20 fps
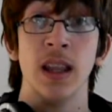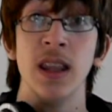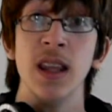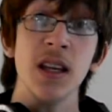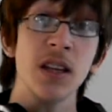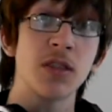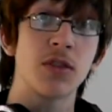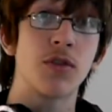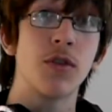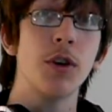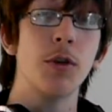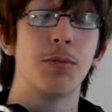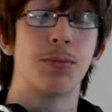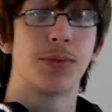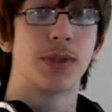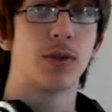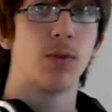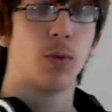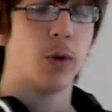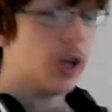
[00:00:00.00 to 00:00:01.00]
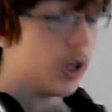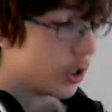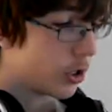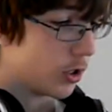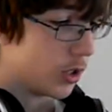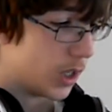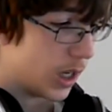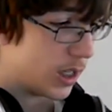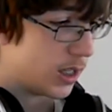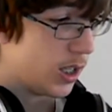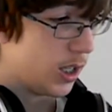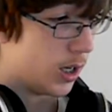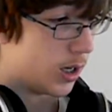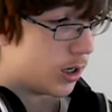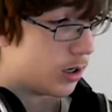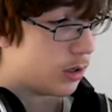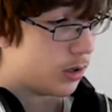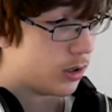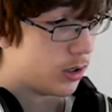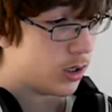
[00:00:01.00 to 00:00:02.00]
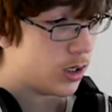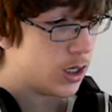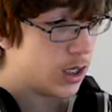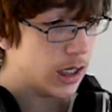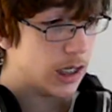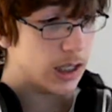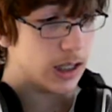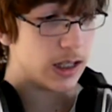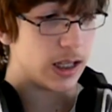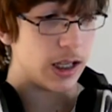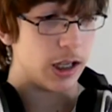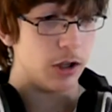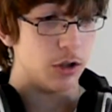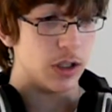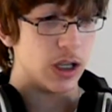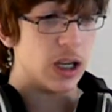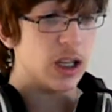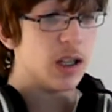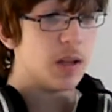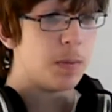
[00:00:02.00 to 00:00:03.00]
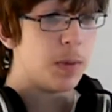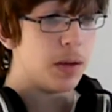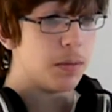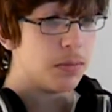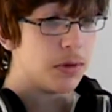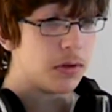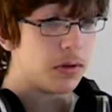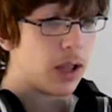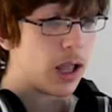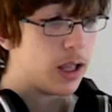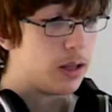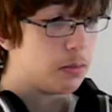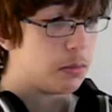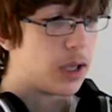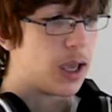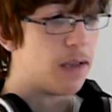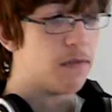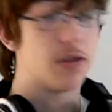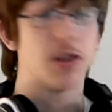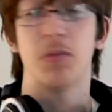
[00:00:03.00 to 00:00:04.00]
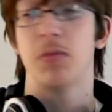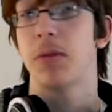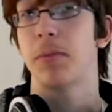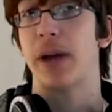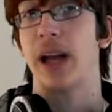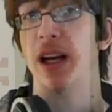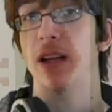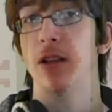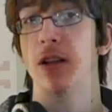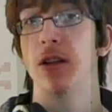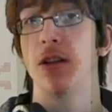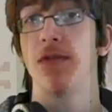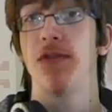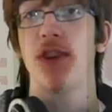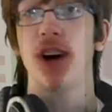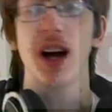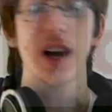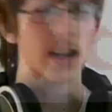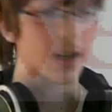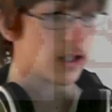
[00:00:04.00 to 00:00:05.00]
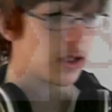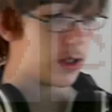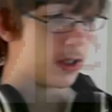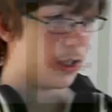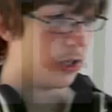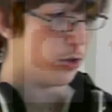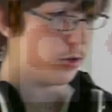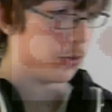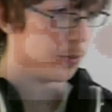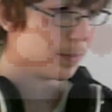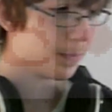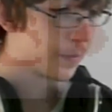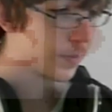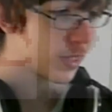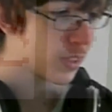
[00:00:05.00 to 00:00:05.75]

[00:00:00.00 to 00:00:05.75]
These groups were a good idea. They united people and gave them a banner to flock to.